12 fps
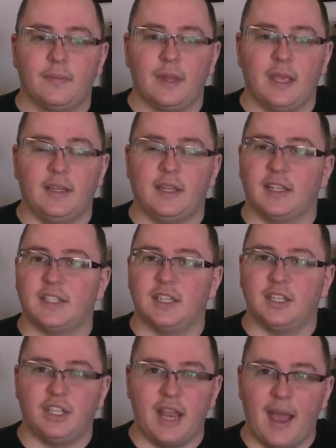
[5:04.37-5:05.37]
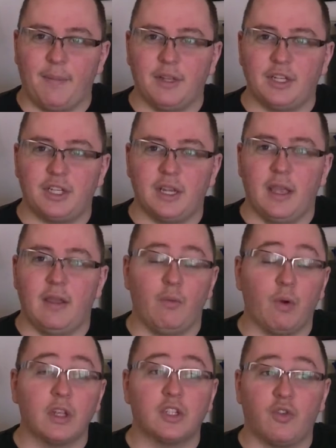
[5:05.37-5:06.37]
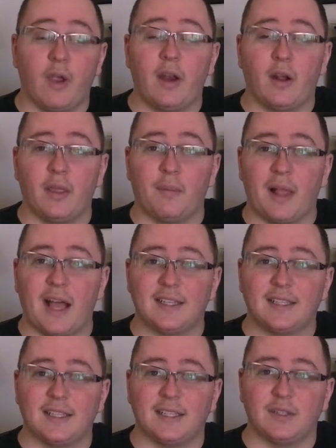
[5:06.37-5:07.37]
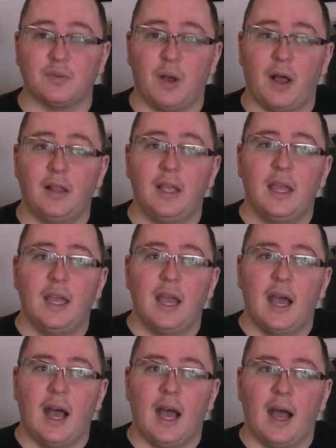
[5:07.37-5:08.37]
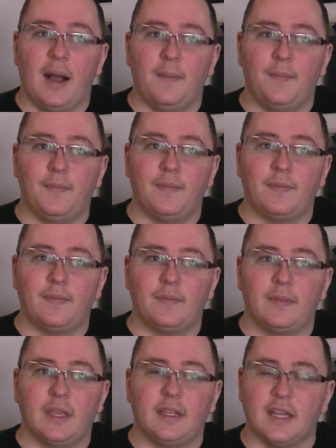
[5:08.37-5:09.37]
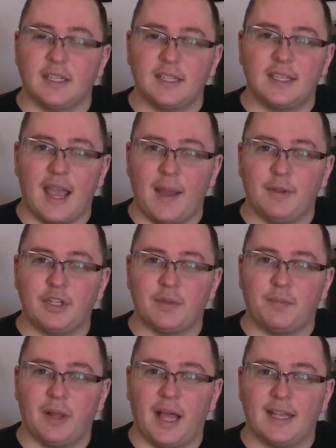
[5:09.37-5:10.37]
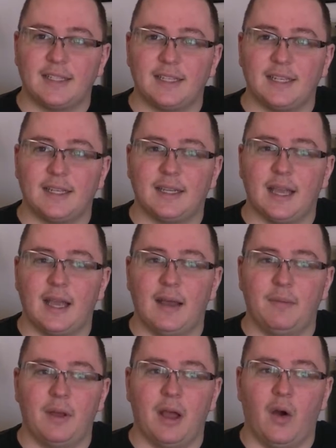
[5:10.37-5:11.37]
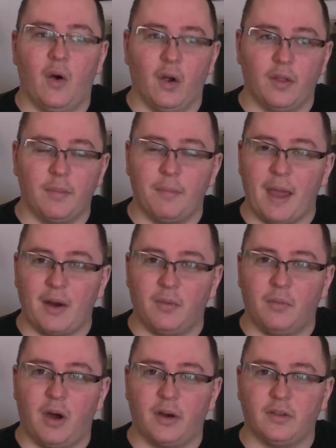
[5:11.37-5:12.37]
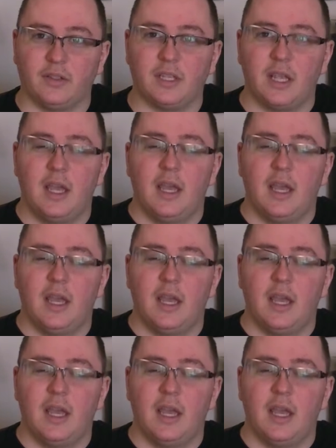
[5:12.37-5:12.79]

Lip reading: It doesn't damage. It works great on the plastics as well. It doesn't damage the plastic or the metal models.